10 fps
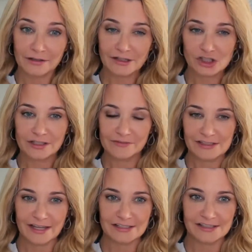I shouldn't even
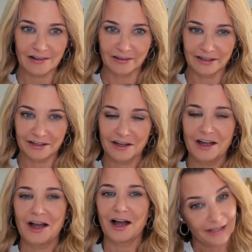say selling,
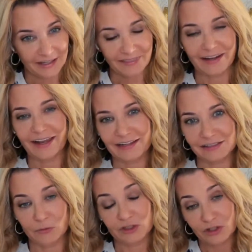planning that
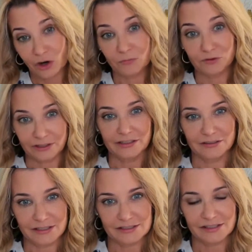exit, which
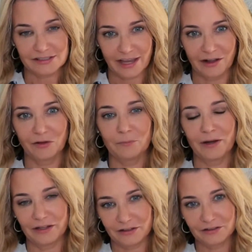hopefully is the sale,
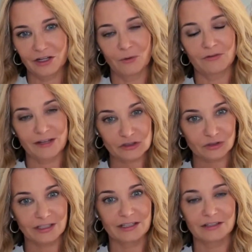but
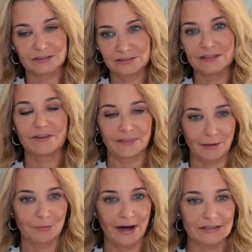eventually leaving
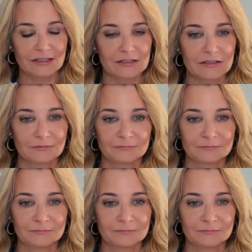that practice.